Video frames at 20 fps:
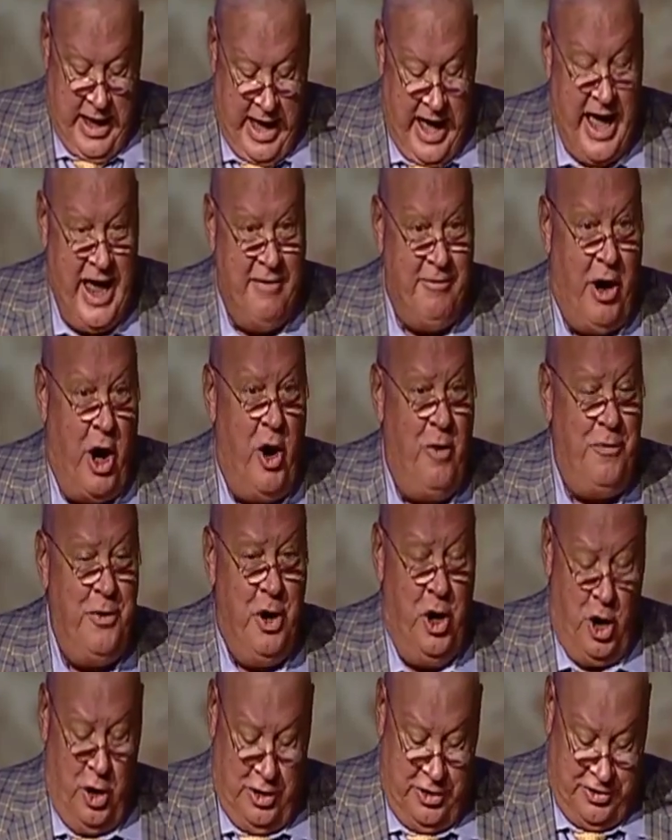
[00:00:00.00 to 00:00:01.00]
I have
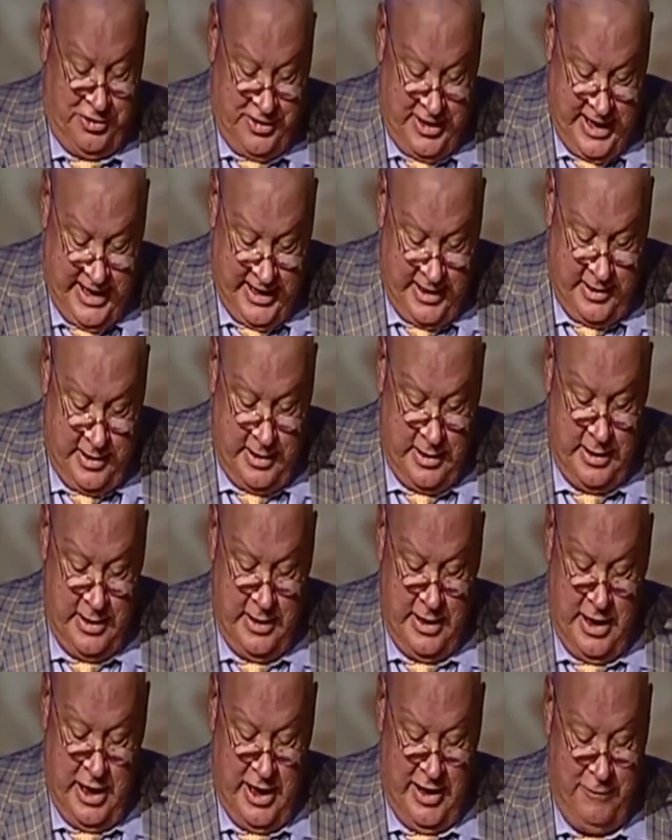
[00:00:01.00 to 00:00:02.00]
often heard it said,
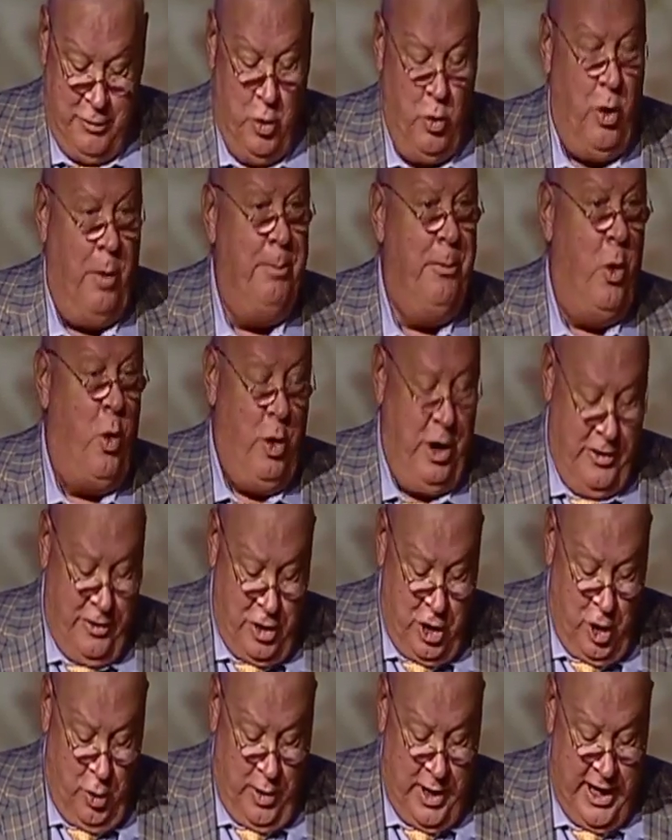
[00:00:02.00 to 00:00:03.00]
if you are born in
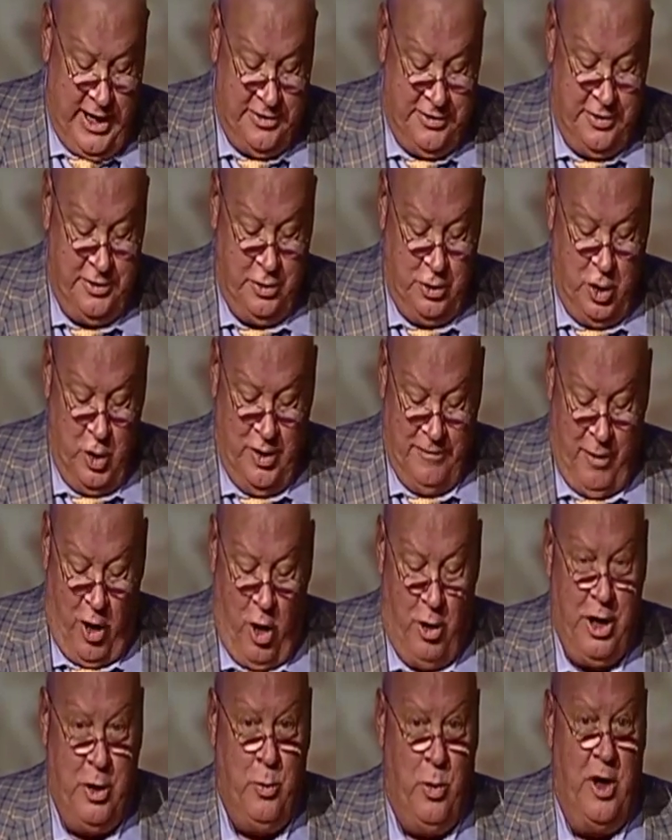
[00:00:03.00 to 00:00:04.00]
the U.S., you have
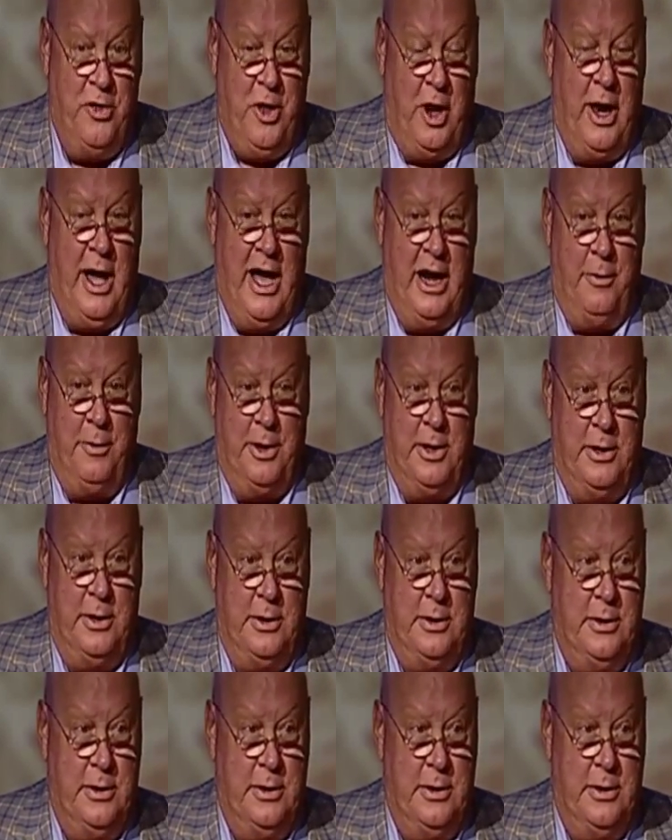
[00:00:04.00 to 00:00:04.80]
already won the lottery.